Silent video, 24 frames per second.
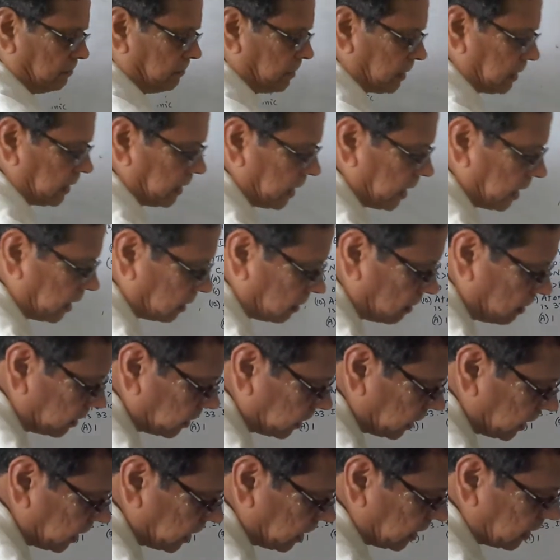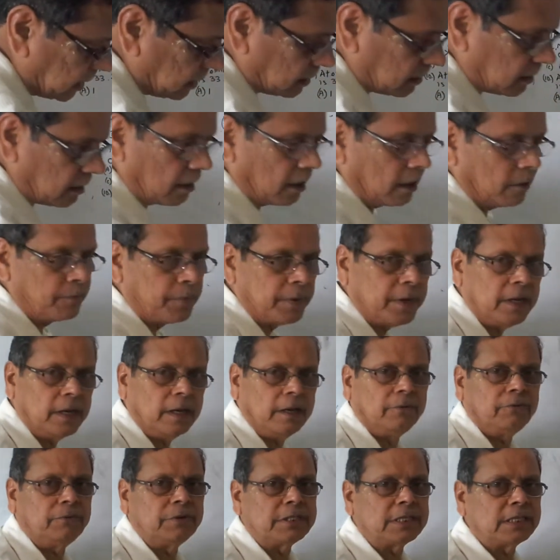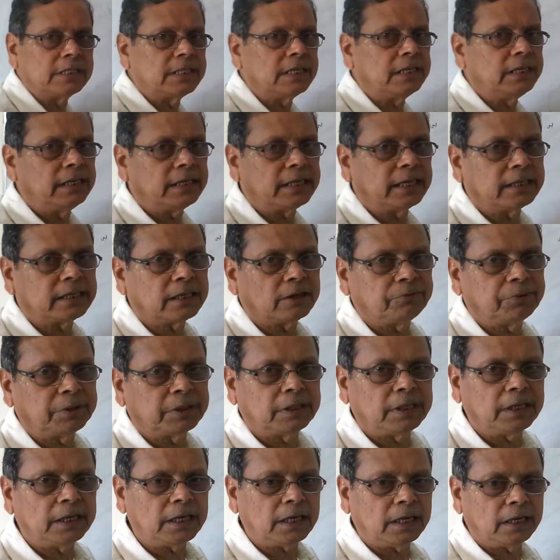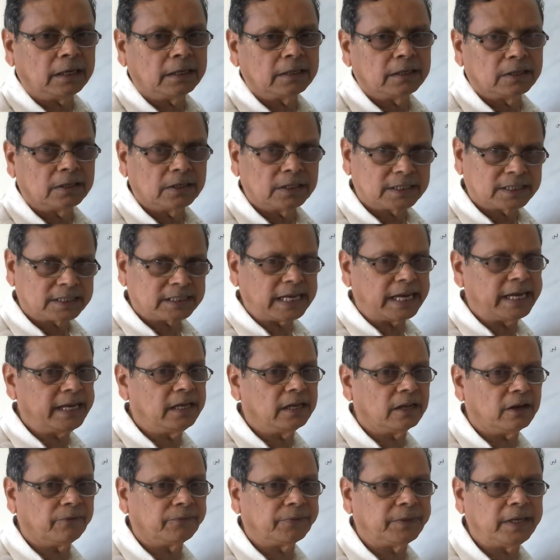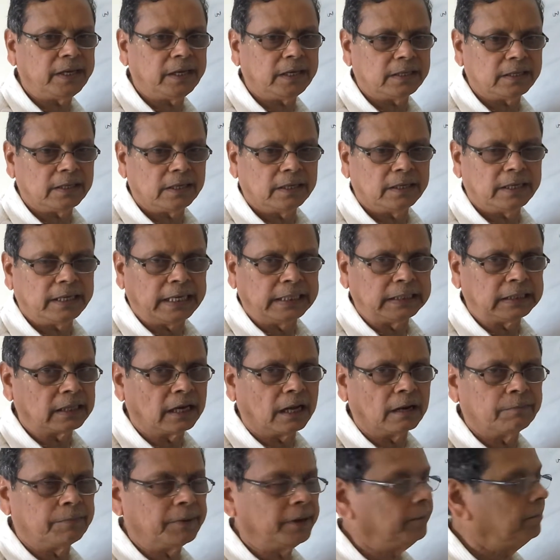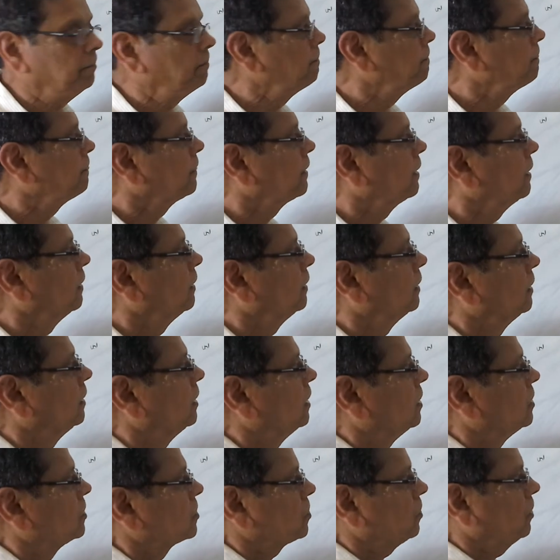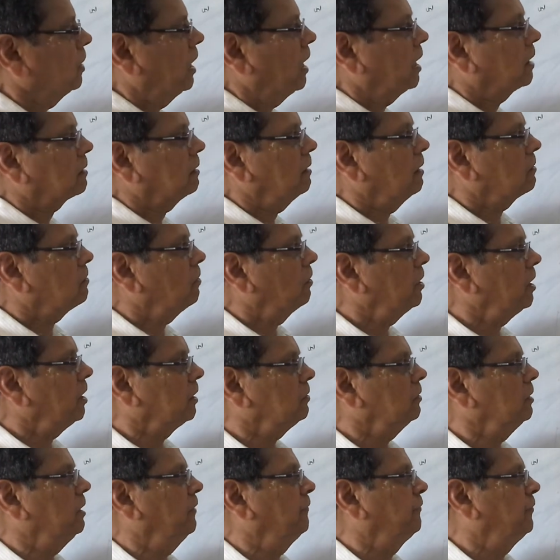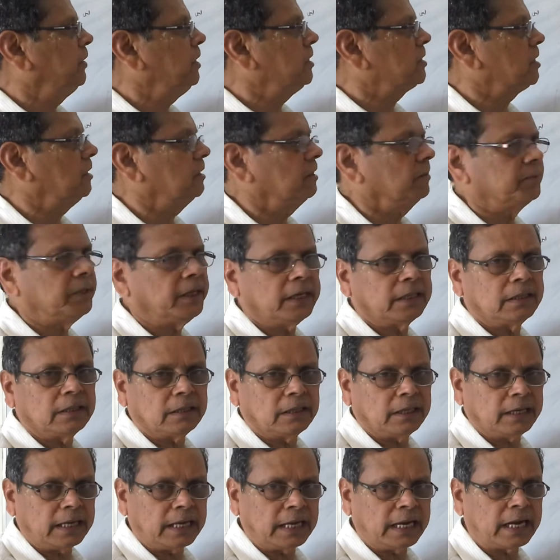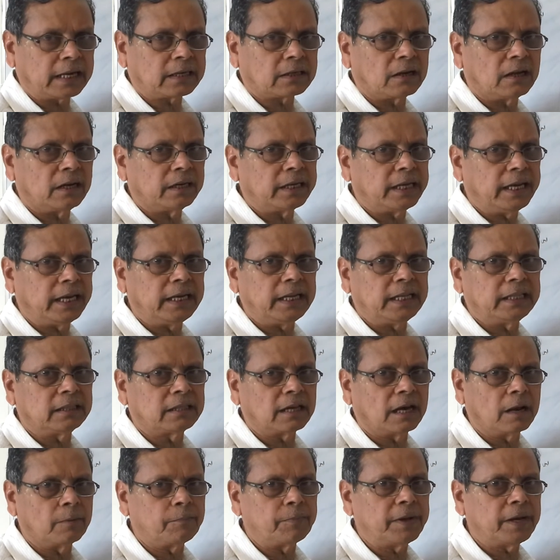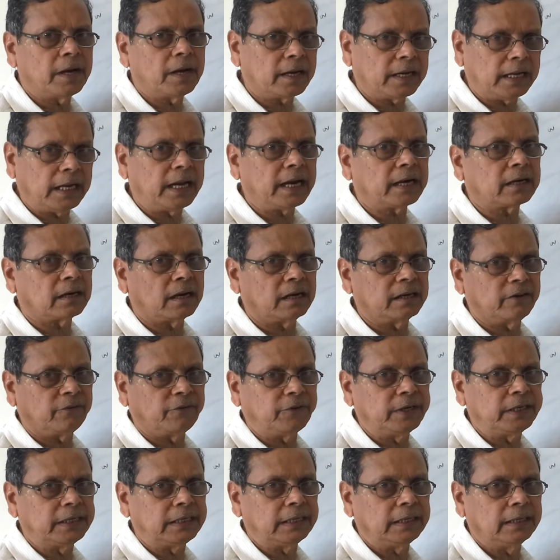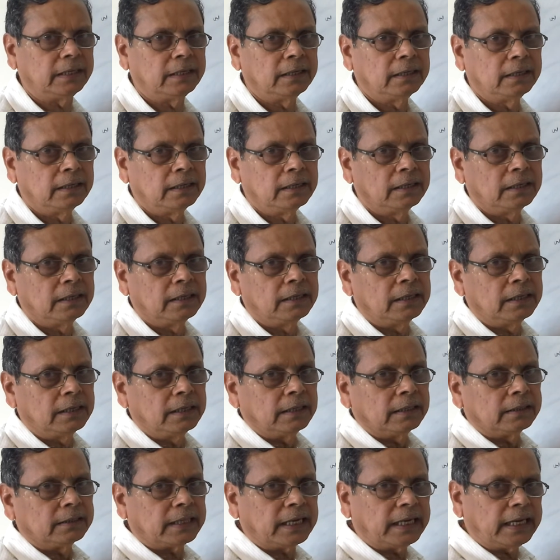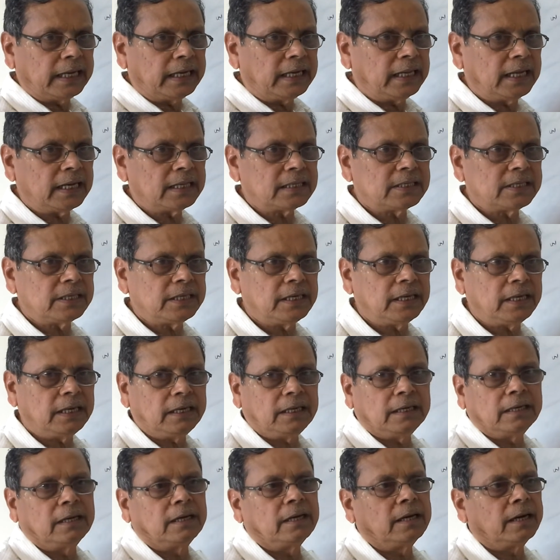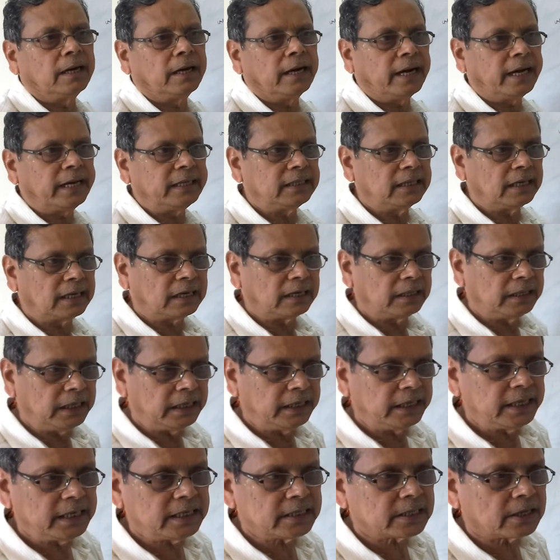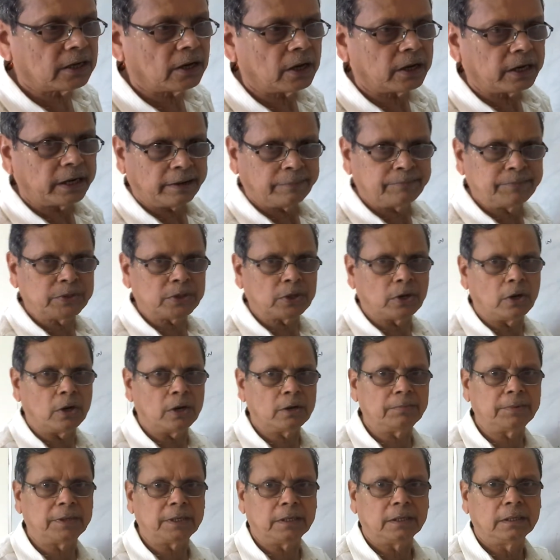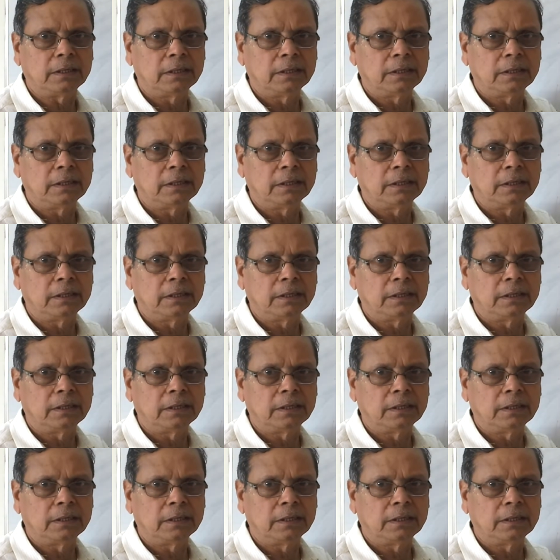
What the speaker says: but electron gain enthalpy, which is indicated with the sign of the enthalpy. So according to definition of the electron gain enthalpy or electron affinity, the energy either released or absorbed